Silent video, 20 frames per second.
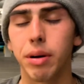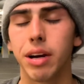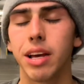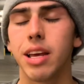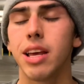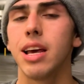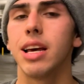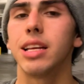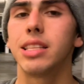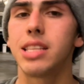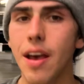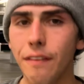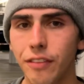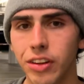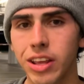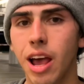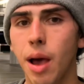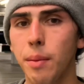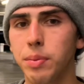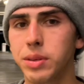But
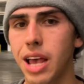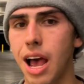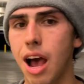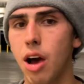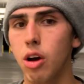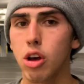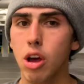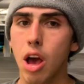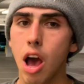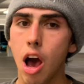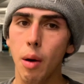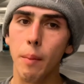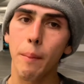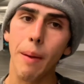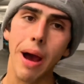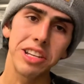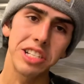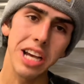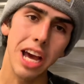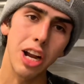definitely helps out, help
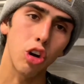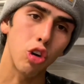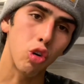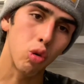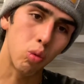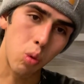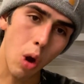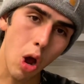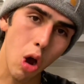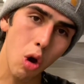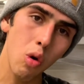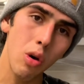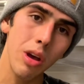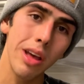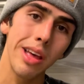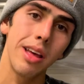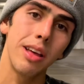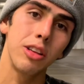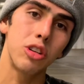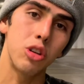my channel
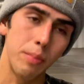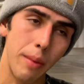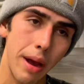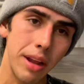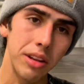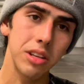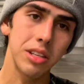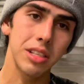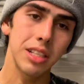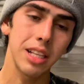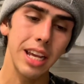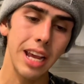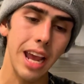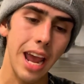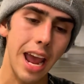grow tremendously.